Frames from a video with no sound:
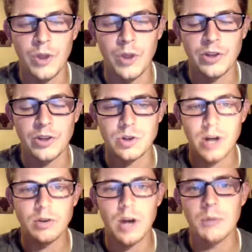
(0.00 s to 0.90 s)

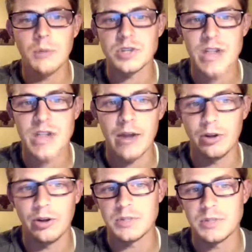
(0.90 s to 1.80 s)
what they're trying to
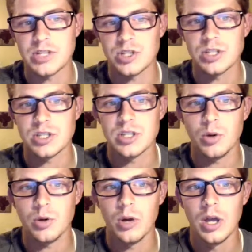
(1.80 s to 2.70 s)
accomplish now, they're in a
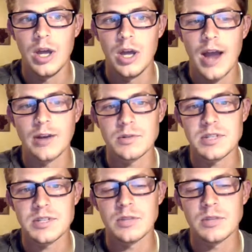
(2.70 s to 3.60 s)
position to do.
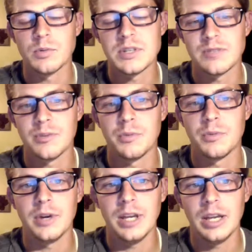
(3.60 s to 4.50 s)
I don't see the
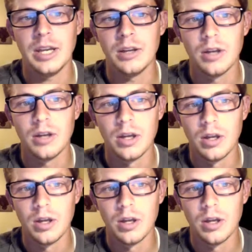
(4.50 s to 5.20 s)
reason for bringing